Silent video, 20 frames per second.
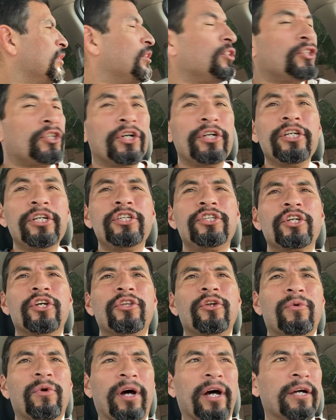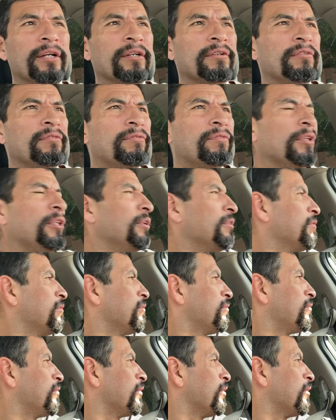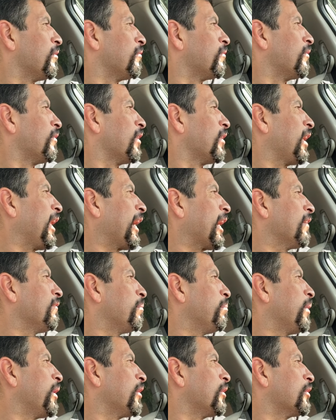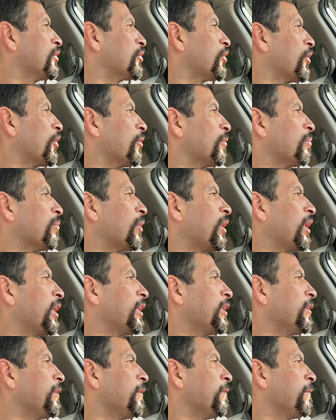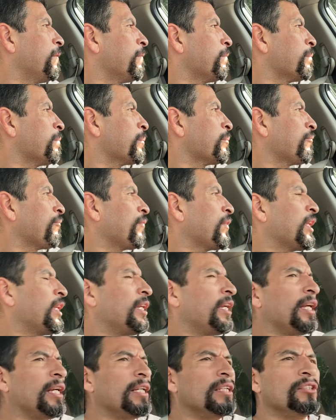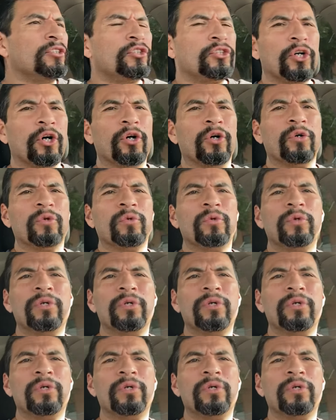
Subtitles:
turn each other on, for lack of a better term, right? So